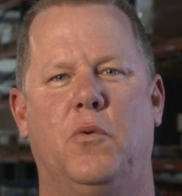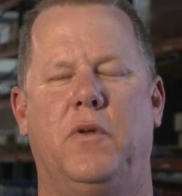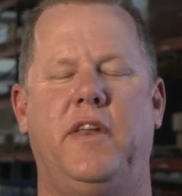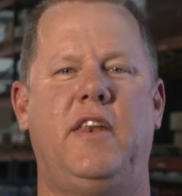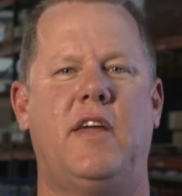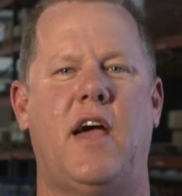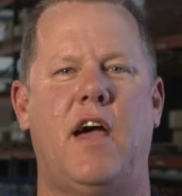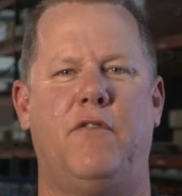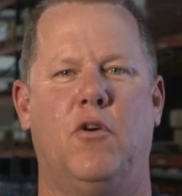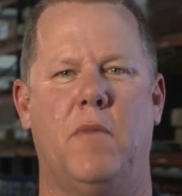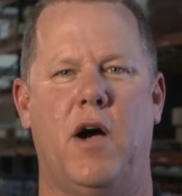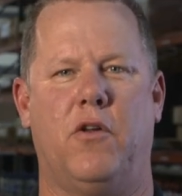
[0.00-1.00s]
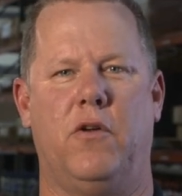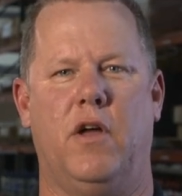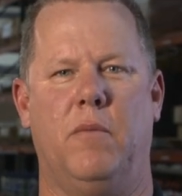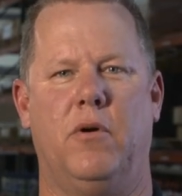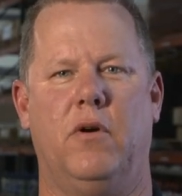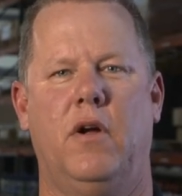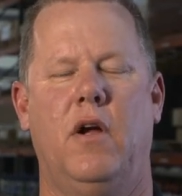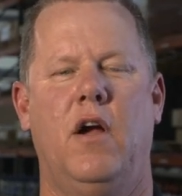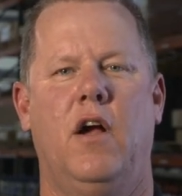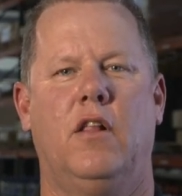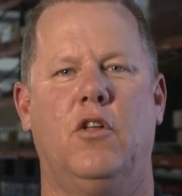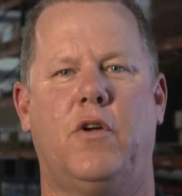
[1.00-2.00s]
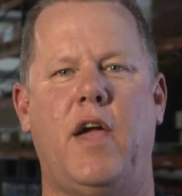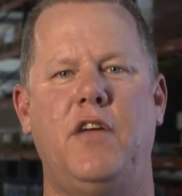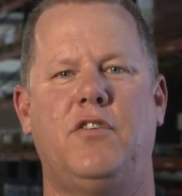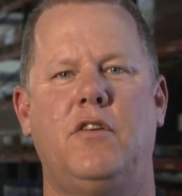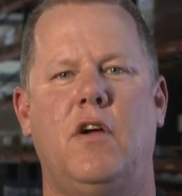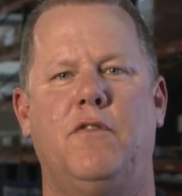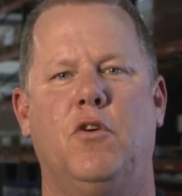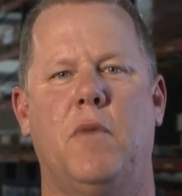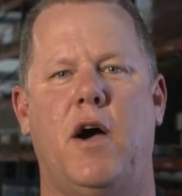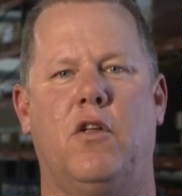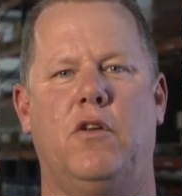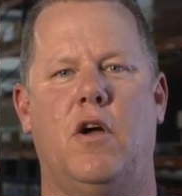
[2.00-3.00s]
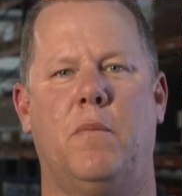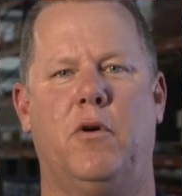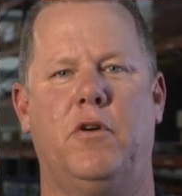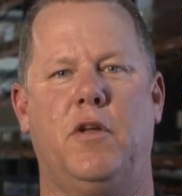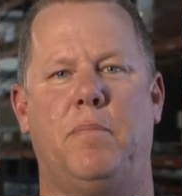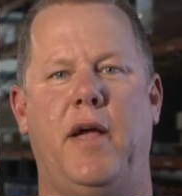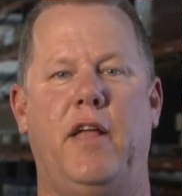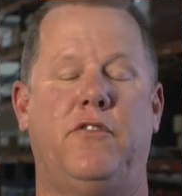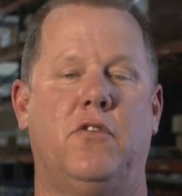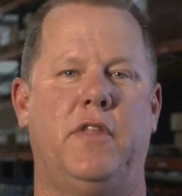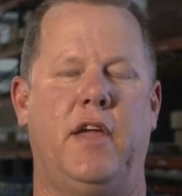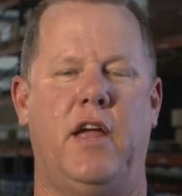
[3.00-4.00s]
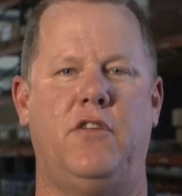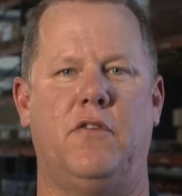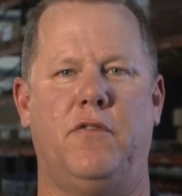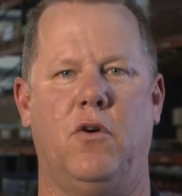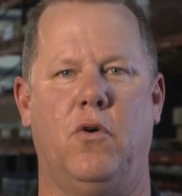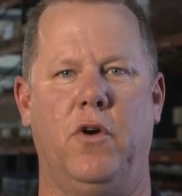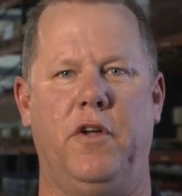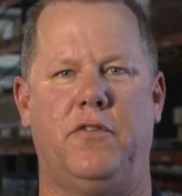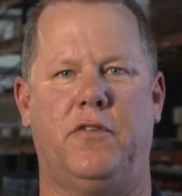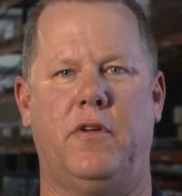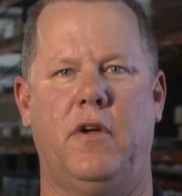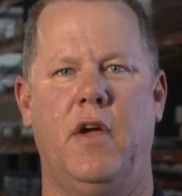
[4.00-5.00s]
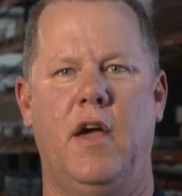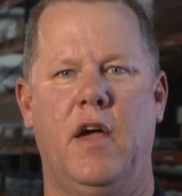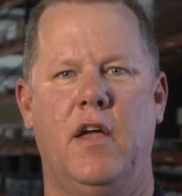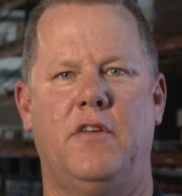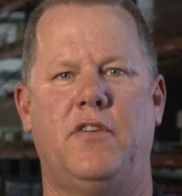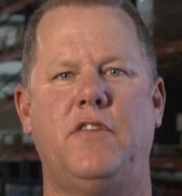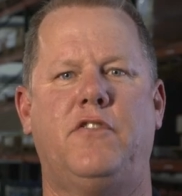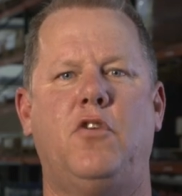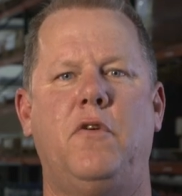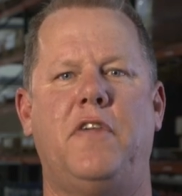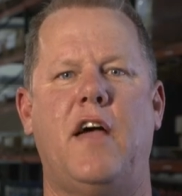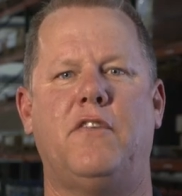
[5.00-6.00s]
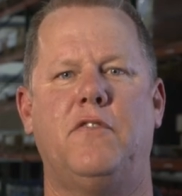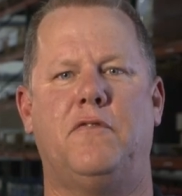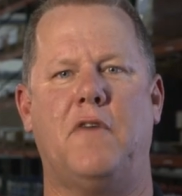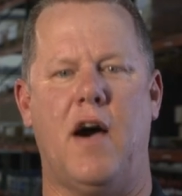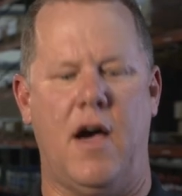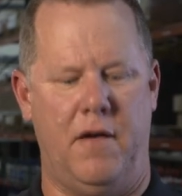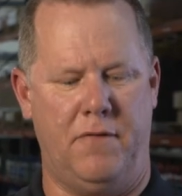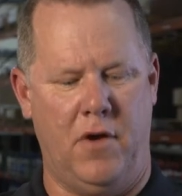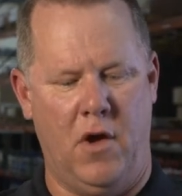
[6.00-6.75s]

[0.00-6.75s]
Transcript: you will need to have your model number. Location of your model number depends on the age of your hoist. Since 2005,